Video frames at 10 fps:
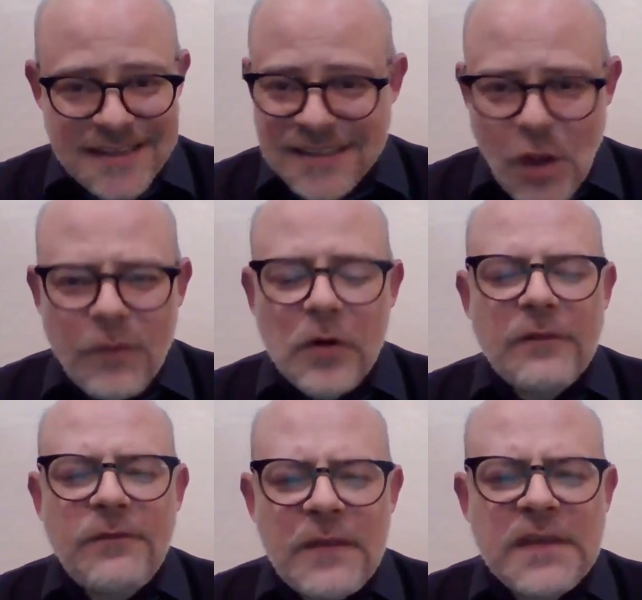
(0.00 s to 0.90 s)
That's over a
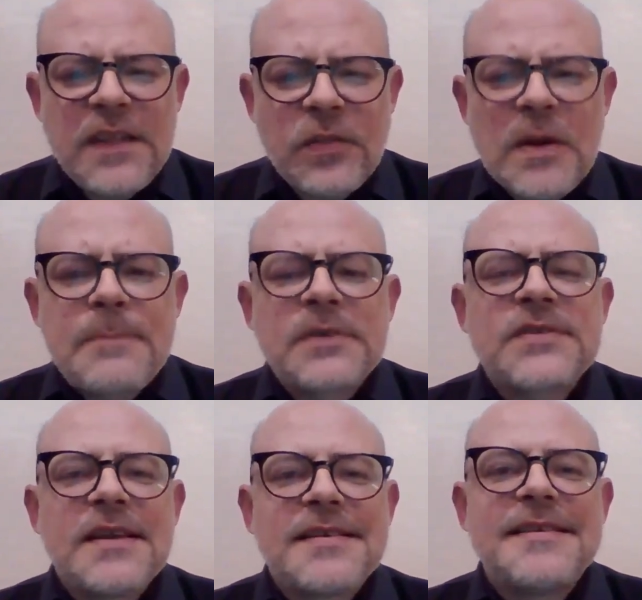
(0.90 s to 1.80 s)

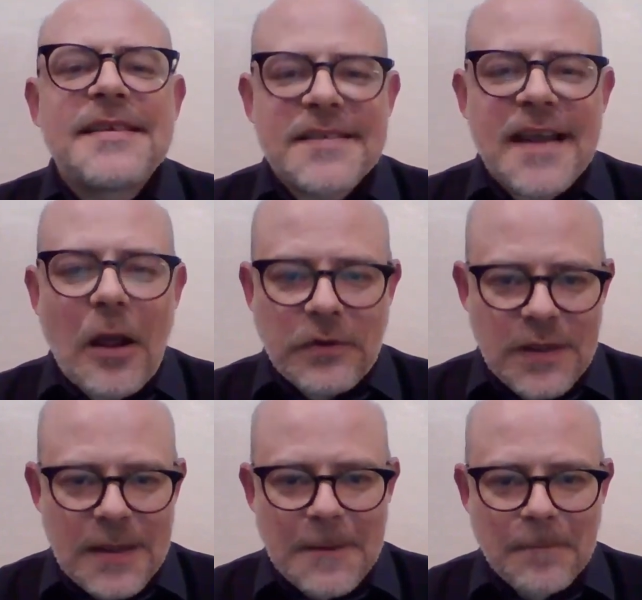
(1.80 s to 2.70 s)
53%
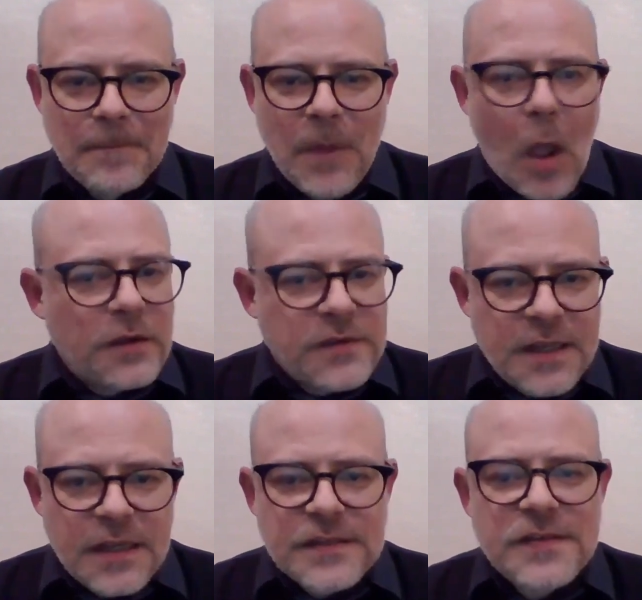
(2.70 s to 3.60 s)
discount. All
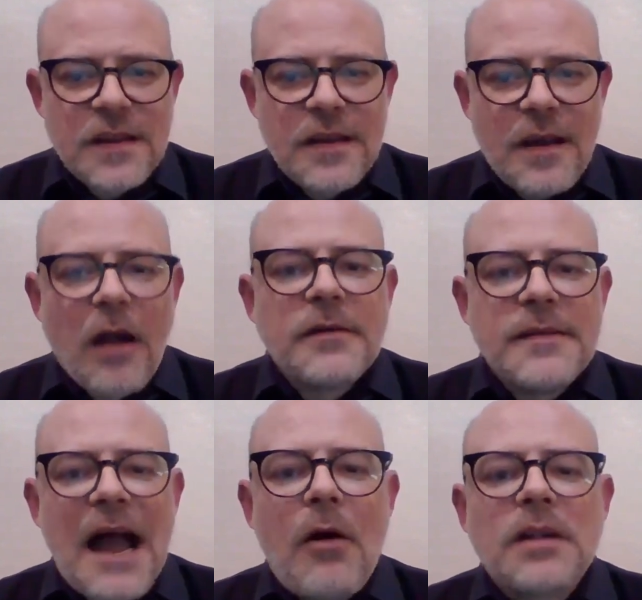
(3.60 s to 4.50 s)
tickets are
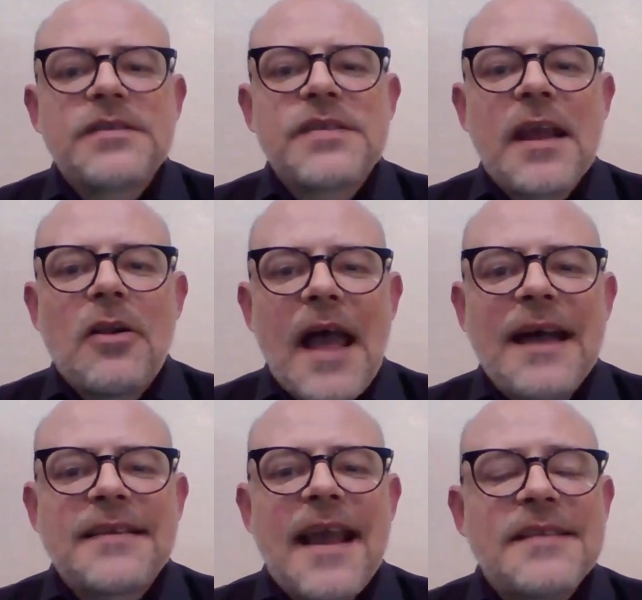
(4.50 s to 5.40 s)
now on sale
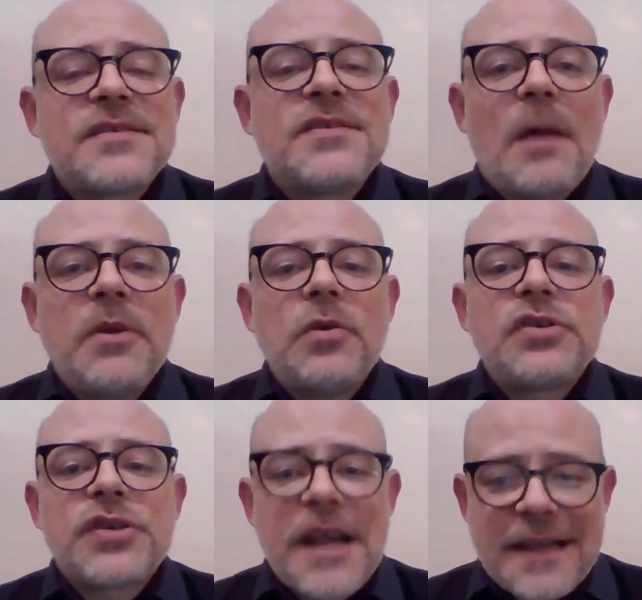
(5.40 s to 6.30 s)
at
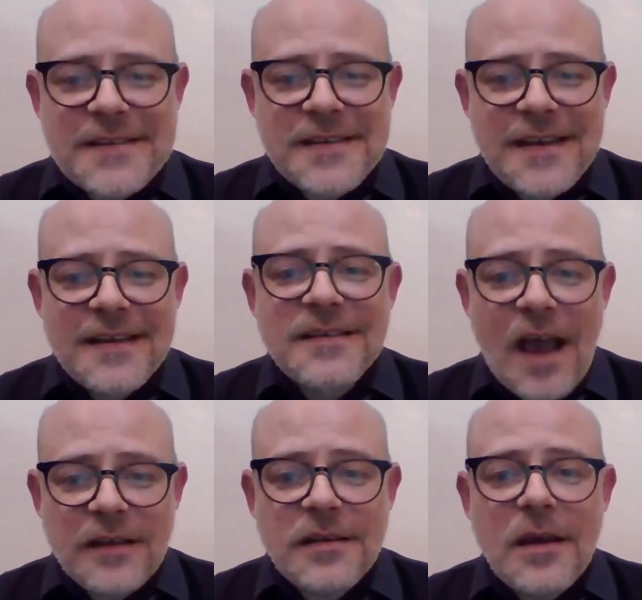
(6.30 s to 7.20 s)

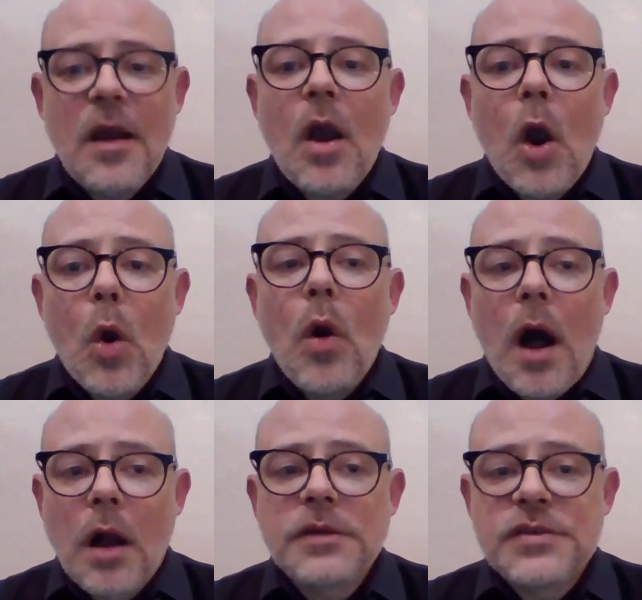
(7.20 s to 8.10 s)

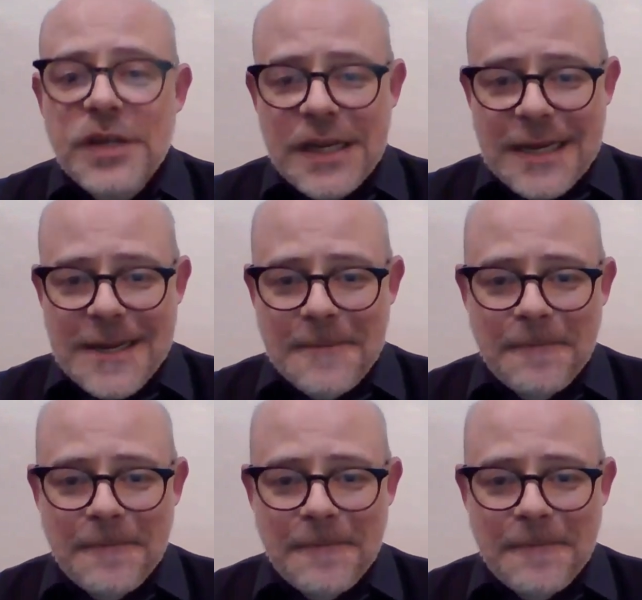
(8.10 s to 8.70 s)
swshakes.org.